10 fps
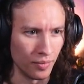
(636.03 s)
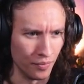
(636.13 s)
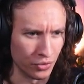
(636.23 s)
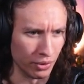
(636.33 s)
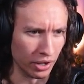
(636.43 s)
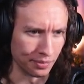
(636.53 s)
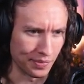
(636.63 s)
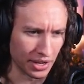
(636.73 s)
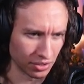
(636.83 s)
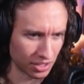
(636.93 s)
Well,
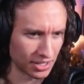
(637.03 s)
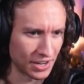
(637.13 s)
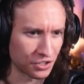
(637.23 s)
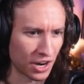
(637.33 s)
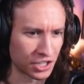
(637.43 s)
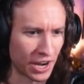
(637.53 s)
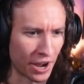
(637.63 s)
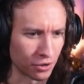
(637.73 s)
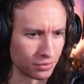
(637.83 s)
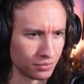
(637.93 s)
I used to take trash
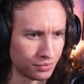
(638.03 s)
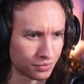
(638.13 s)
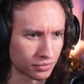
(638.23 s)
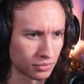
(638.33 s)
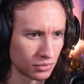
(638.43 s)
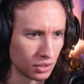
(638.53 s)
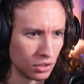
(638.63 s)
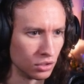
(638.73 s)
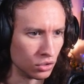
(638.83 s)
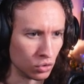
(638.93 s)
out.
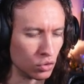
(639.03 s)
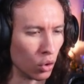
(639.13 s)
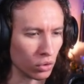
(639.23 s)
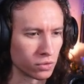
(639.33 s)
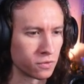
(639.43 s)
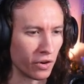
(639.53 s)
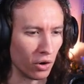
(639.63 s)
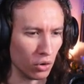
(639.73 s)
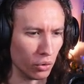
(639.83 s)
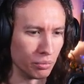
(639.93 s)
Don't
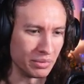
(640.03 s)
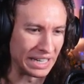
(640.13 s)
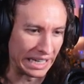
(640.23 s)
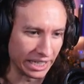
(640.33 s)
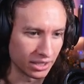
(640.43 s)
follow me.